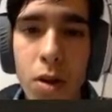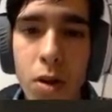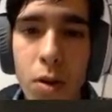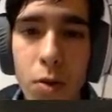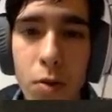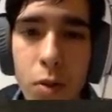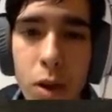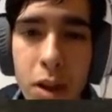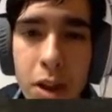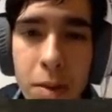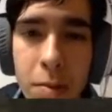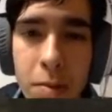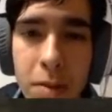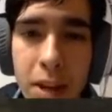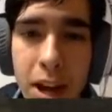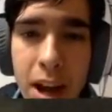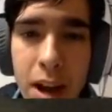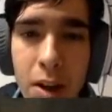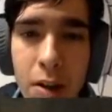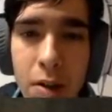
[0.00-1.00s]
run them
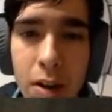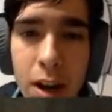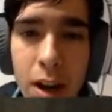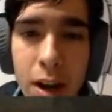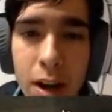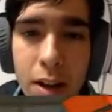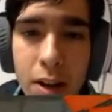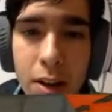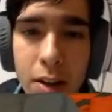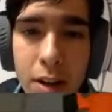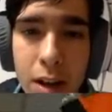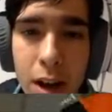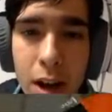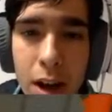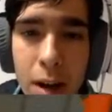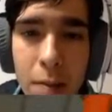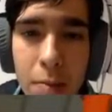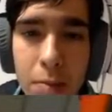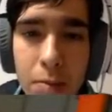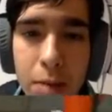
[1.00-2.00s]
down on
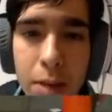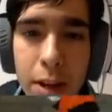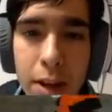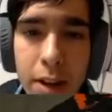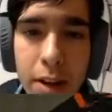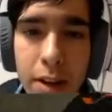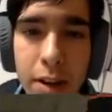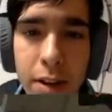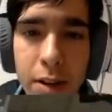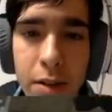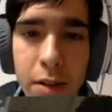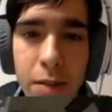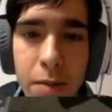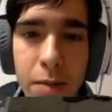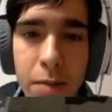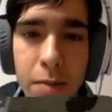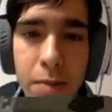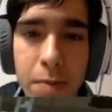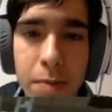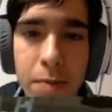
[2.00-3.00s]
top right here.
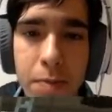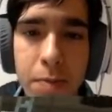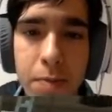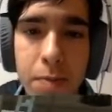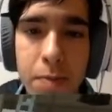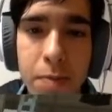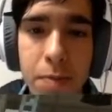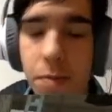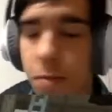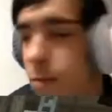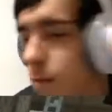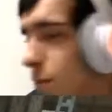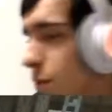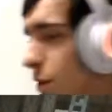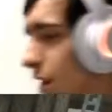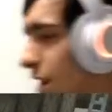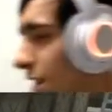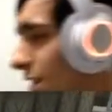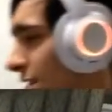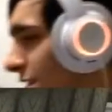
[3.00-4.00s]

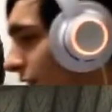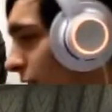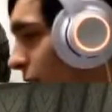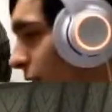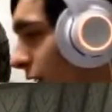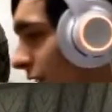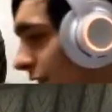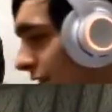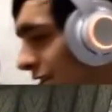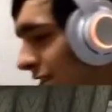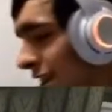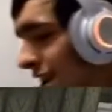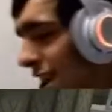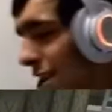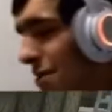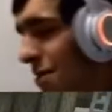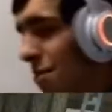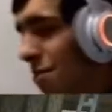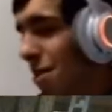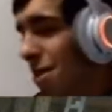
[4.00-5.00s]
Wait, is that right? Is that
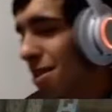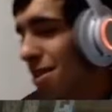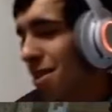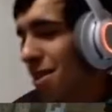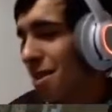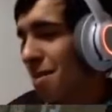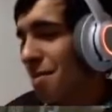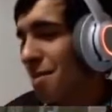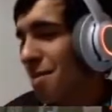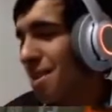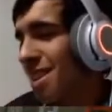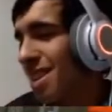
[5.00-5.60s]
how he runs them?